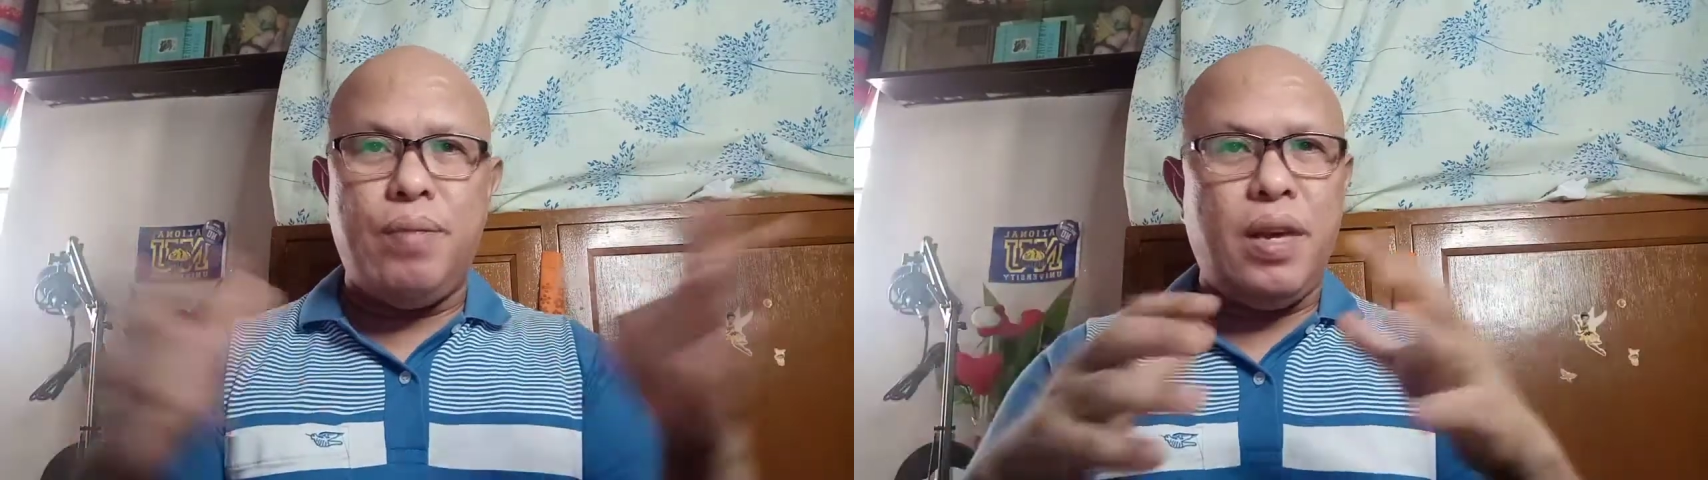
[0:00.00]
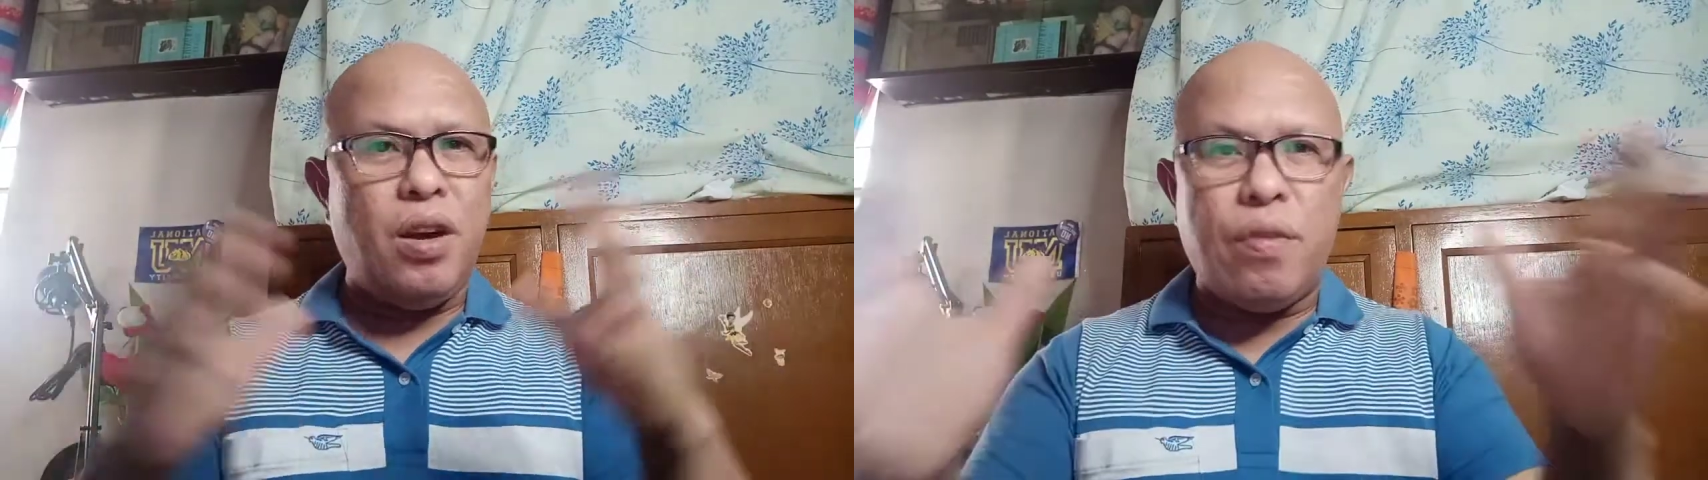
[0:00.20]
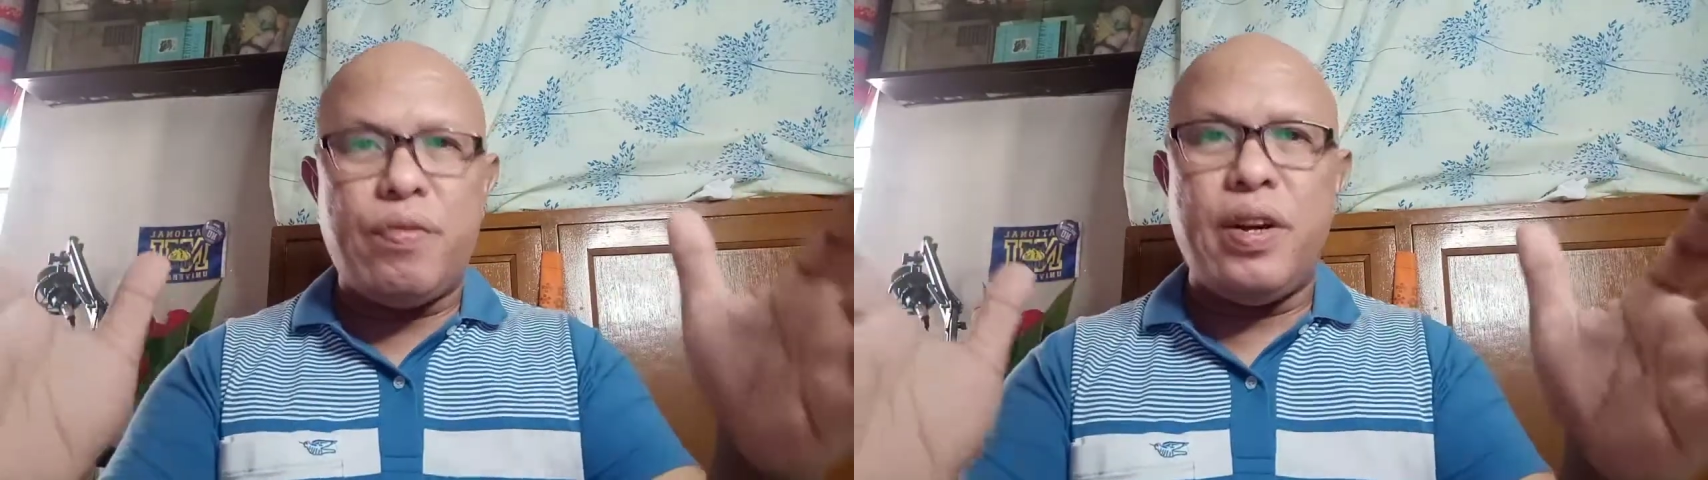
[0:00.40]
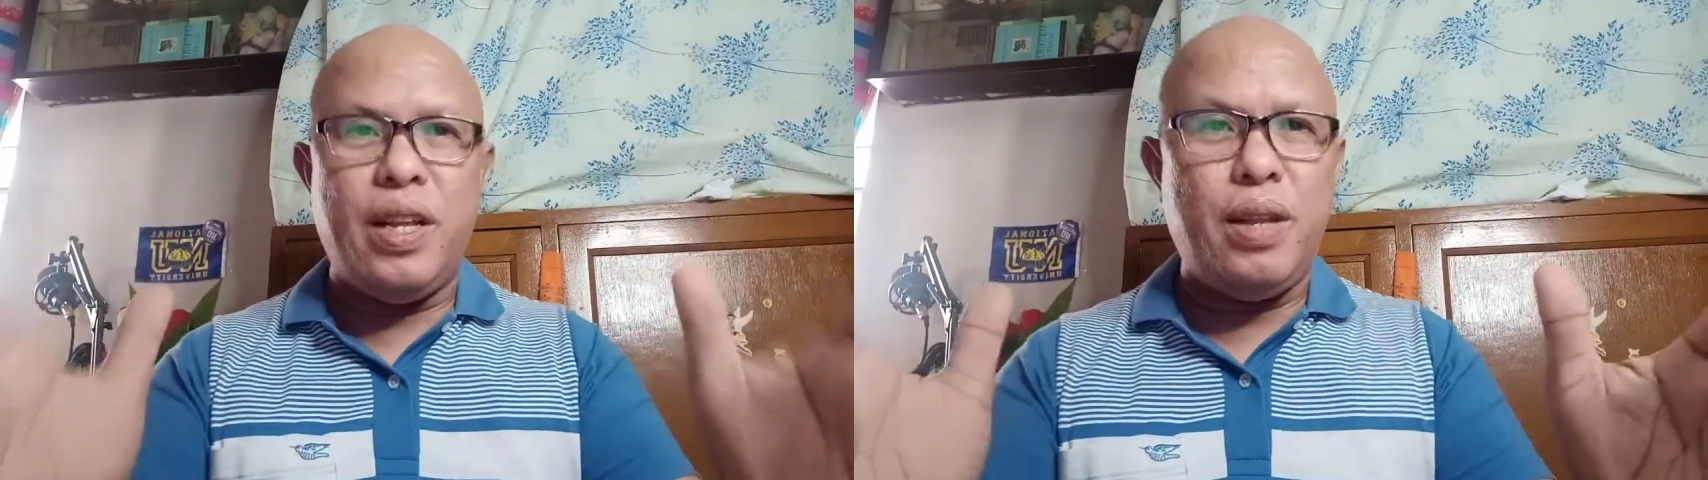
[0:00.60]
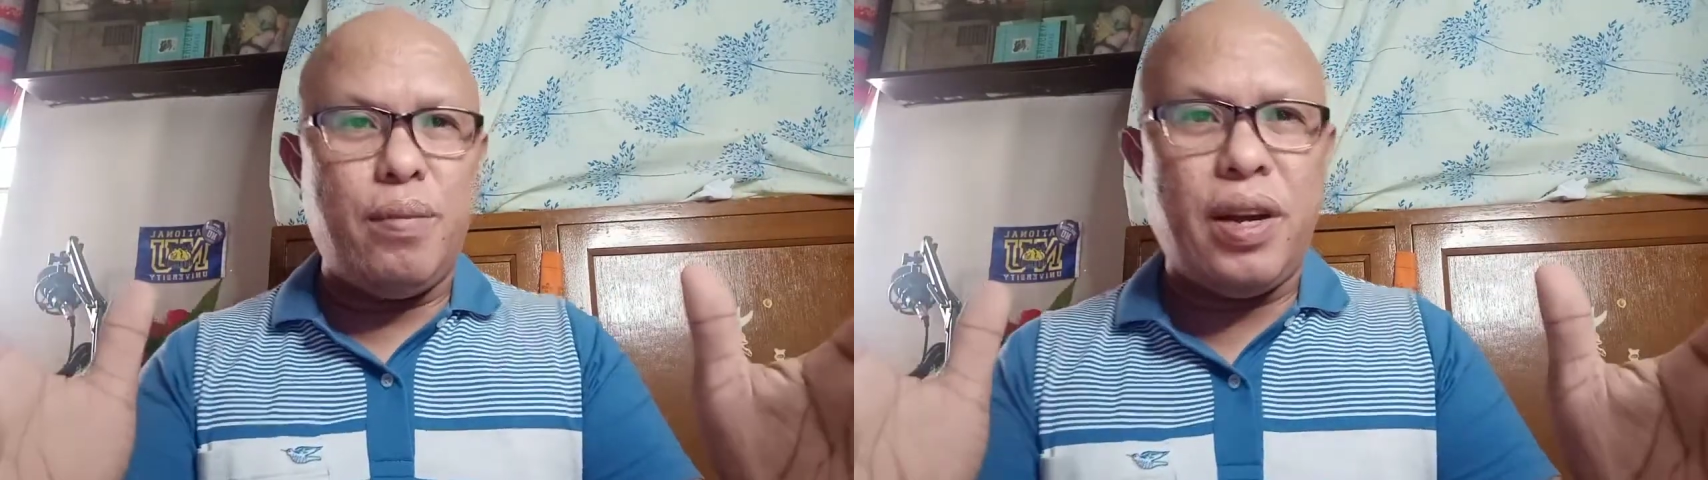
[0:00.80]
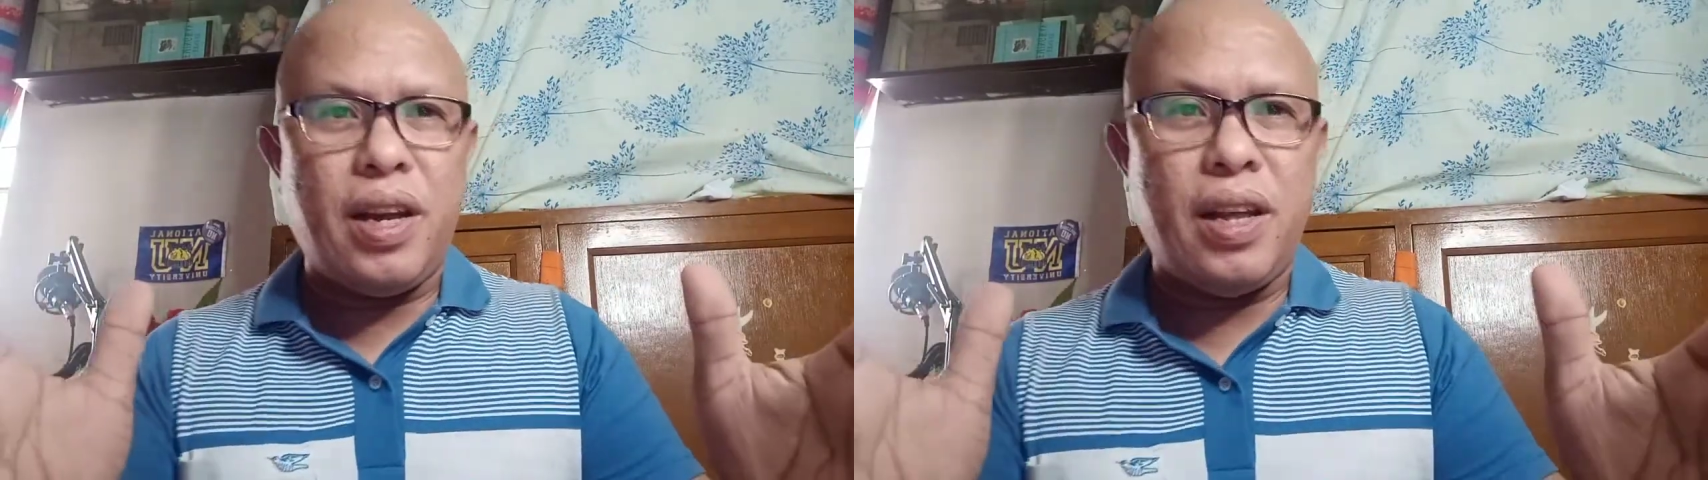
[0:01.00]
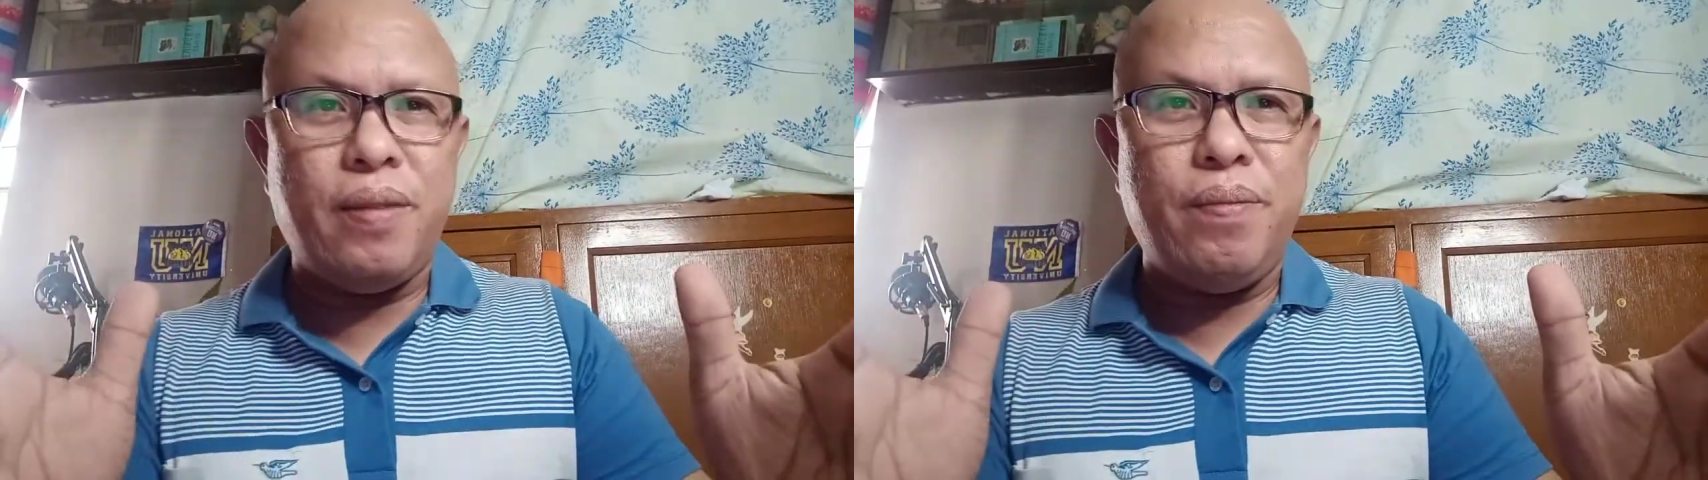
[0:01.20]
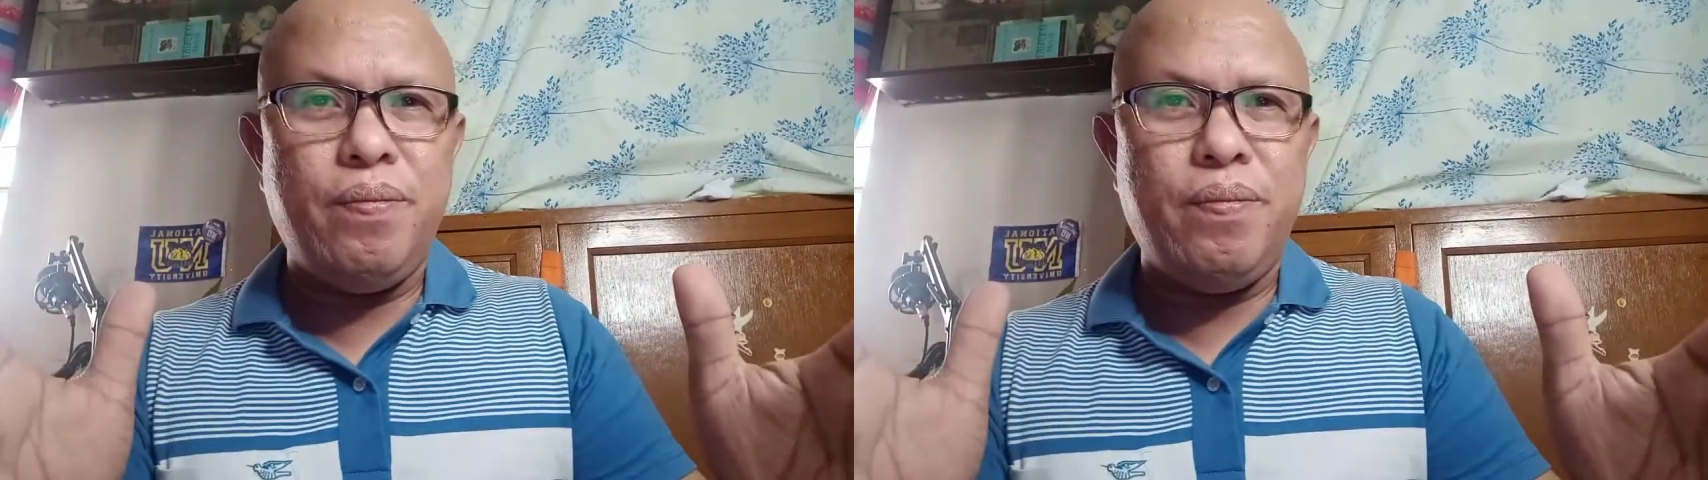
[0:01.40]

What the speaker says: being offered in the market.